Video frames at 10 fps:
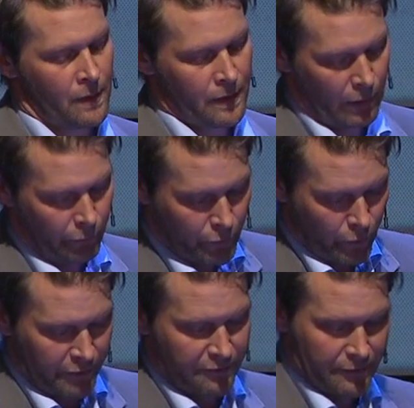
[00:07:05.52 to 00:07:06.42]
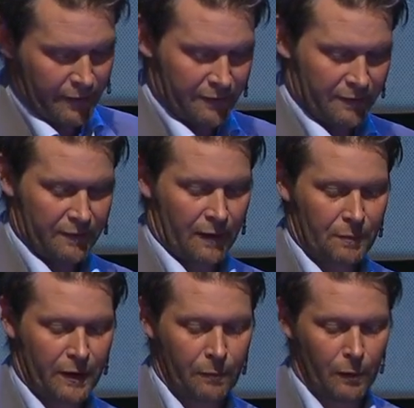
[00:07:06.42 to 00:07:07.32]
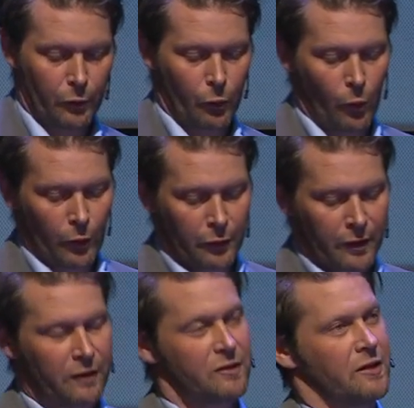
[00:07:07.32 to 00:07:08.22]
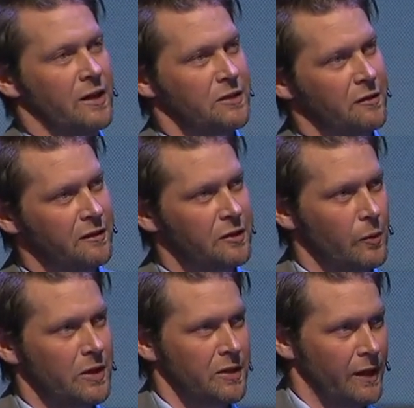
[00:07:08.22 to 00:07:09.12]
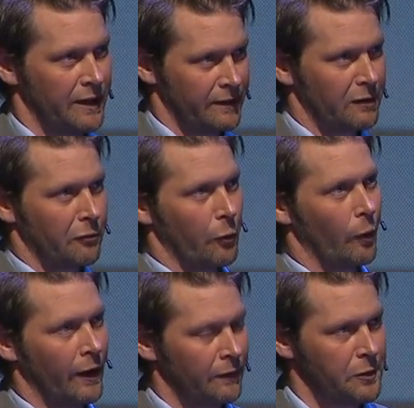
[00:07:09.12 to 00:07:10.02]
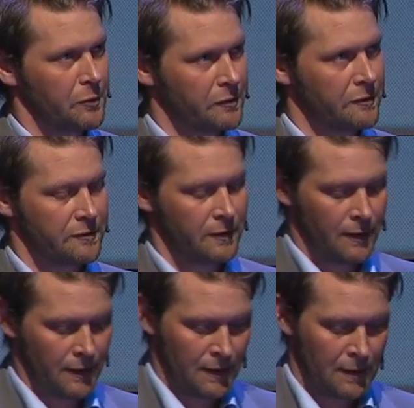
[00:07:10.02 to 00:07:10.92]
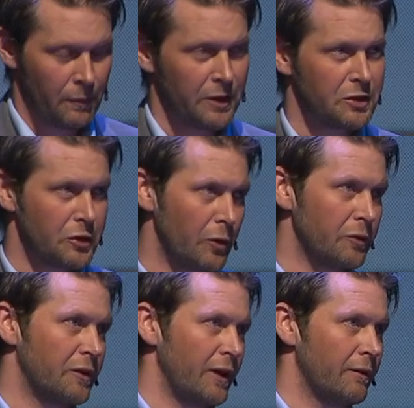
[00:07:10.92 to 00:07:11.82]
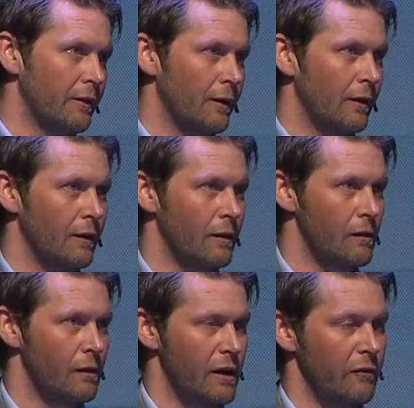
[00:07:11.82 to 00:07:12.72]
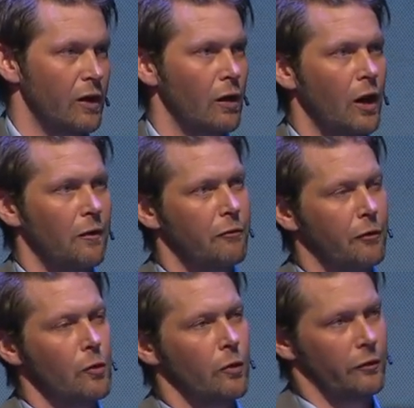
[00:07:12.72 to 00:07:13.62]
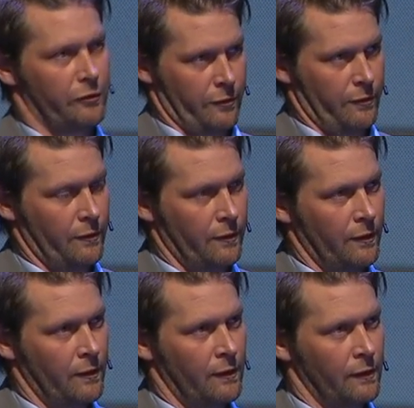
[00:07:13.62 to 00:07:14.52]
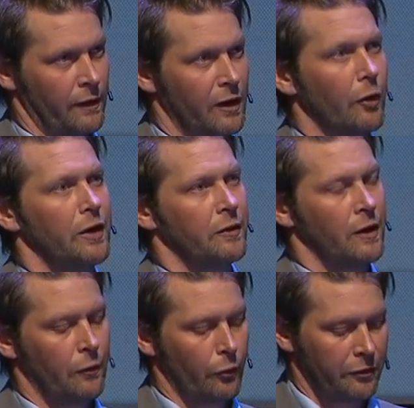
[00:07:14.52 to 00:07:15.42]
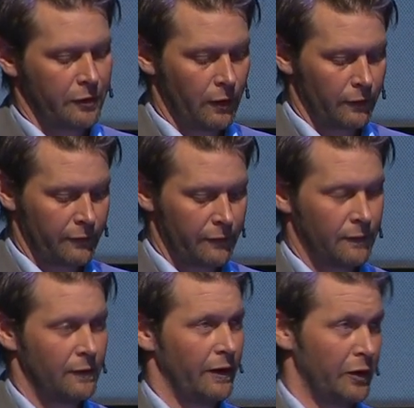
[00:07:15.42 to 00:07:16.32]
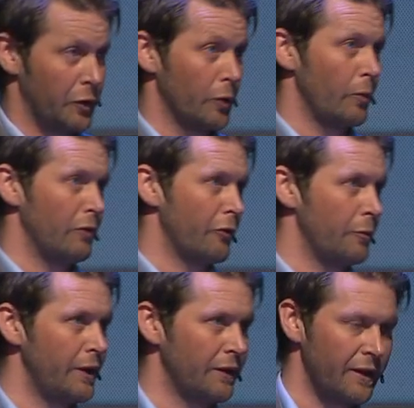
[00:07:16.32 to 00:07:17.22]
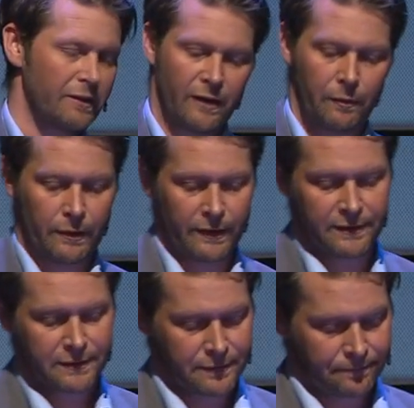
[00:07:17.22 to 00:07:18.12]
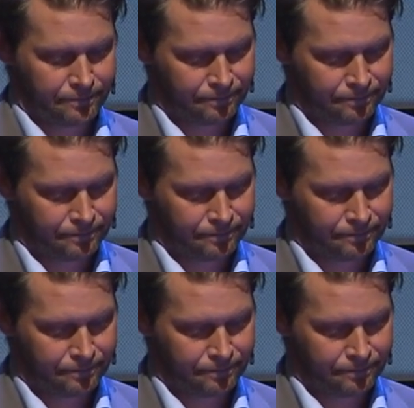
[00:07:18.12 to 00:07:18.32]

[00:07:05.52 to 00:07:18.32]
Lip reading: Now, of course, this isn't applicable to all. You can't change the situation like that for all end users. But it shows that giving another focus can create another result, and a good one for me at that time at least.